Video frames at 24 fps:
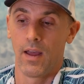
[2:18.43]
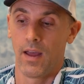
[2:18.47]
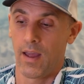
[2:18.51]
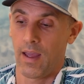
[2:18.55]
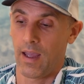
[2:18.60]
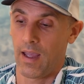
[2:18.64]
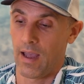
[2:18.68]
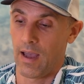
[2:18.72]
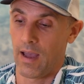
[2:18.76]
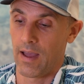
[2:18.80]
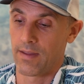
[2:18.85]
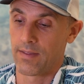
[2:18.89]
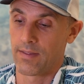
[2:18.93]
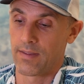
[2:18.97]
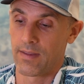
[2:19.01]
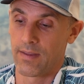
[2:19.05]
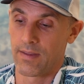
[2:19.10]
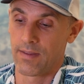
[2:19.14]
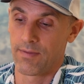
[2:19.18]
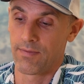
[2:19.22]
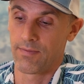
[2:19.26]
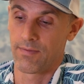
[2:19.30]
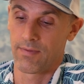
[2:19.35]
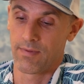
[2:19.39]

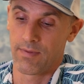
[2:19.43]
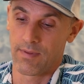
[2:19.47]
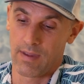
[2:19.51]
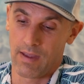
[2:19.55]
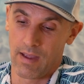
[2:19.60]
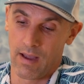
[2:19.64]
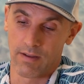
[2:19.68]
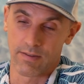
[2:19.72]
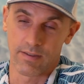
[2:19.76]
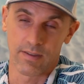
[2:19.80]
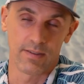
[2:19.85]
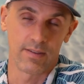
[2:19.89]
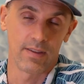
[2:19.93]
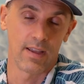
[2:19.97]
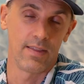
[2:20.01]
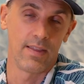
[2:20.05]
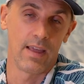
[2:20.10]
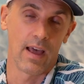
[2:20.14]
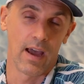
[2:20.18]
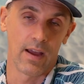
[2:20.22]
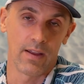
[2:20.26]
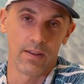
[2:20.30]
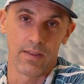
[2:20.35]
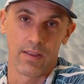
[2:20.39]
And he also said
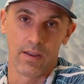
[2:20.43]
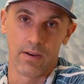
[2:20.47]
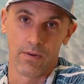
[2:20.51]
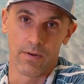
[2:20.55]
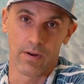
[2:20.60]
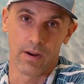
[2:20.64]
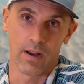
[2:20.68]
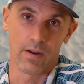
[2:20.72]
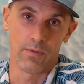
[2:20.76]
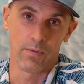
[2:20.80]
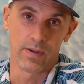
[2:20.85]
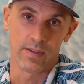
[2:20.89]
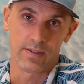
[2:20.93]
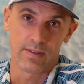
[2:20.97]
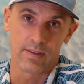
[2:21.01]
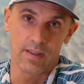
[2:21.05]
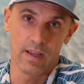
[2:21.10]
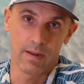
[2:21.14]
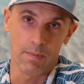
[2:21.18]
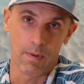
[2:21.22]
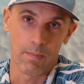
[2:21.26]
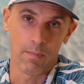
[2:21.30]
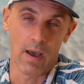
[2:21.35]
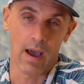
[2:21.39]
that they were going to
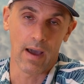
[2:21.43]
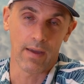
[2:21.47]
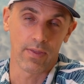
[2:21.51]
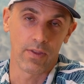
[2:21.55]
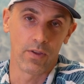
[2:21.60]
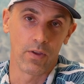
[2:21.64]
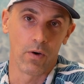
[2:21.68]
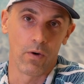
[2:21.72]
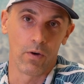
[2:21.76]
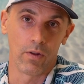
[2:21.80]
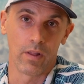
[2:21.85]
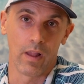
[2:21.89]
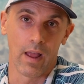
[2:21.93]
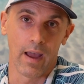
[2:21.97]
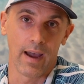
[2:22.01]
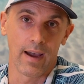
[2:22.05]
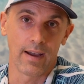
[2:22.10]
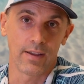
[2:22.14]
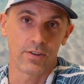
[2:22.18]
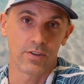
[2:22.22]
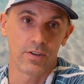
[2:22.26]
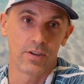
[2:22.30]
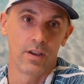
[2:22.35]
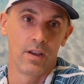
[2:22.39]
send me back the old
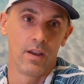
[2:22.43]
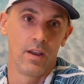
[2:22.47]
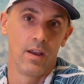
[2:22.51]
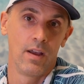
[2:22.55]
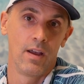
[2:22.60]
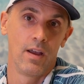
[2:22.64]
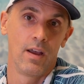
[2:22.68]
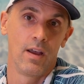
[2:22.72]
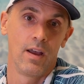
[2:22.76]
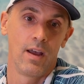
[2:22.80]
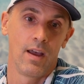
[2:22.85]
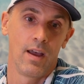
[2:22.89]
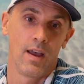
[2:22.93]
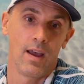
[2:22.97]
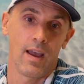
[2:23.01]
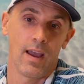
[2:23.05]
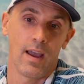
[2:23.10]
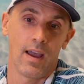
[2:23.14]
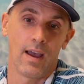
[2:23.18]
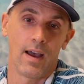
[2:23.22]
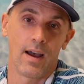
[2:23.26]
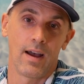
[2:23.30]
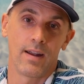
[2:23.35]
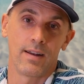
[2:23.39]
latch.
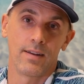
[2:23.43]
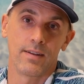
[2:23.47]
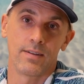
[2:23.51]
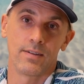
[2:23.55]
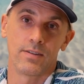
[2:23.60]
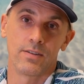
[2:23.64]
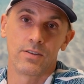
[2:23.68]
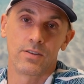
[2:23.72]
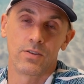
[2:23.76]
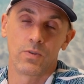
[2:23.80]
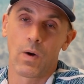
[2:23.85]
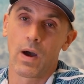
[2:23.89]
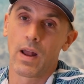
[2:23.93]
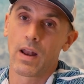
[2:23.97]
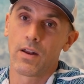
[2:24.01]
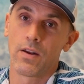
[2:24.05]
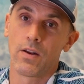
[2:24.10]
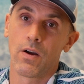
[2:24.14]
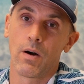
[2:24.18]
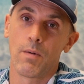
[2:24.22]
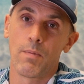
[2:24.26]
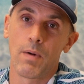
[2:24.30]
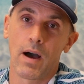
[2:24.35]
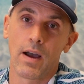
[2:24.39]
And so I don't
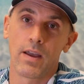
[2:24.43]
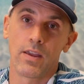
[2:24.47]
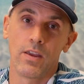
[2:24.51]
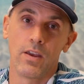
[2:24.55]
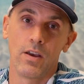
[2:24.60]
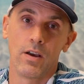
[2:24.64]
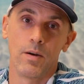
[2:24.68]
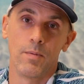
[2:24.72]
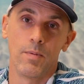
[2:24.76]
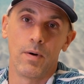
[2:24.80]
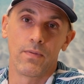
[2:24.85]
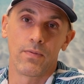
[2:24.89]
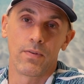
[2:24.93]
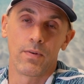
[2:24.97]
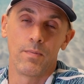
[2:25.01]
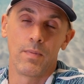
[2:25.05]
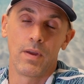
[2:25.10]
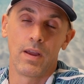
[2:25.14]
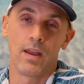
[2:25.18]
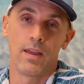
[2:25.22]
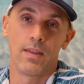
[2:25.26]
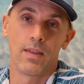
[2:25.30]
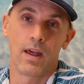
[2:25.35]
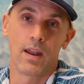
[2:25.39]
know about you, but for
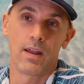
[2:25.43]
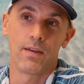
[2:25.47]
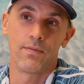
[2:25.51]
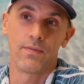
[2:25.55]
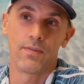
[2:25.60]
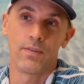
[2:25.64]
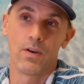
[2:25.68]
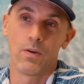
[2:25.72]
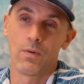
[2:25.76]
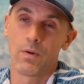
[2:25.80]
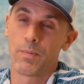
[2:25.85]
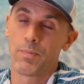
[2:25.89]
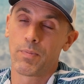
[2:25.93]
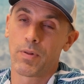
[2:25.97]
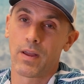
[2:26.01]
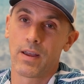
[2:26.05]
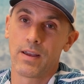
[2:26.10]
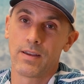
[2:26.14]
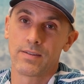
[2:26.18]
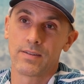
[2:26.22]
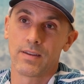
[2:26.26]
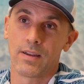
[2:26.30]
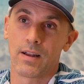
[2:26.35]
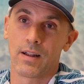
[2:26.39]
me, that if you're
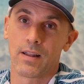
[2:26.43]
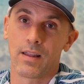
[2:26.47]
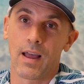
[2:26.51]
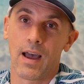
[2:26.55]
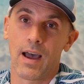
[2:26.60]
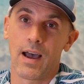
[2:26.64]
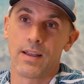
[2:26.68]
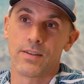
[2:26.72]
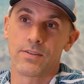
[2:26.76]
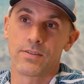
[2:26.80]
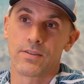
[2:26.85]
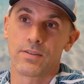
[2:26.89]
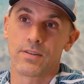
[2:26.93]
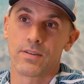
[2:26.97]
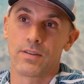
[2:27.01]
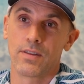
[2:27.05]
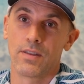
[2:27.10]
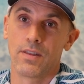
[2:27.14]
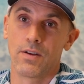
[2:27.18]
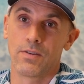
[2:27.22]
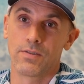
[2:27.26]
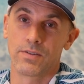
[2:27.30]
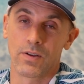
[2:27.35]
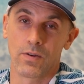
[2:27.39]
replacing a latch,
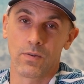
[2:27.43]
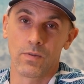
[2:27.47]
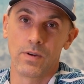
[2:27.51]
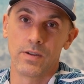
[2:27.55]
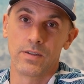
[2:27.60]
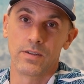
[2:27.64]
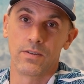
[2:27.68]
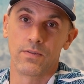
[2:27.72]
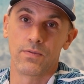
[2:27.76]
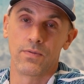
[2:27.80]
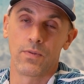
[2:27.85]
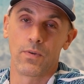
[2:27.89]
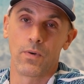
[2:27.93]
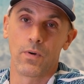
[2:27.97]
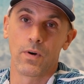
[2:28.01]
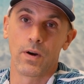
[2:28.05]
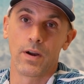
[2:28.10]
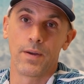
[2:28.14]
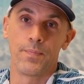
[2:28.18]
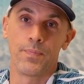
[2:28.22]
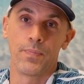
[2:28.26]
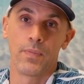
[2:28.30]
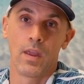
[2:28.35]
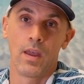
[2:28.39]
there's a reason for
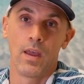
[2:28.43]
it.